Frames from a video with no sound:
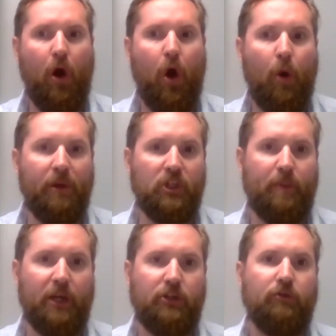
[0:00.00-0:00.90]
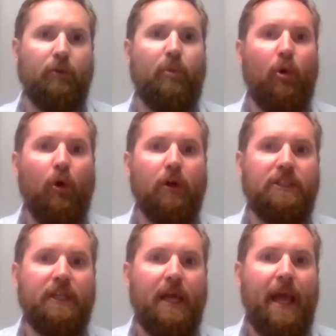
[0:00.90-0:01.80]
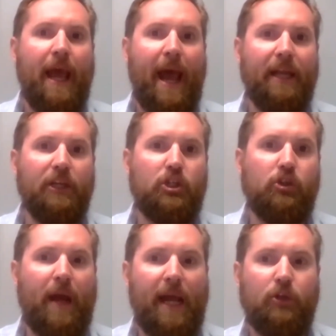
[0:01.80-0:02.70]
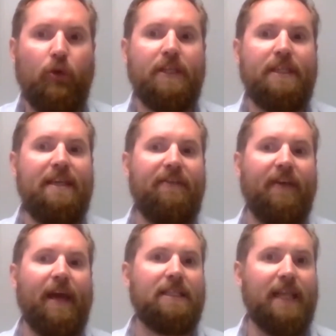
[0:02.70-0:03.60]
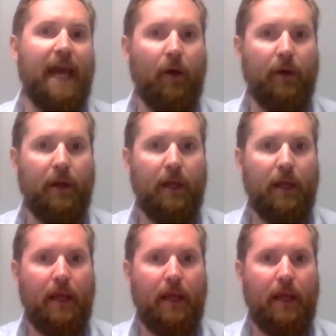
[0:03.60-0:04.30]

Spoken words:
home inspection reports and extract all the defects out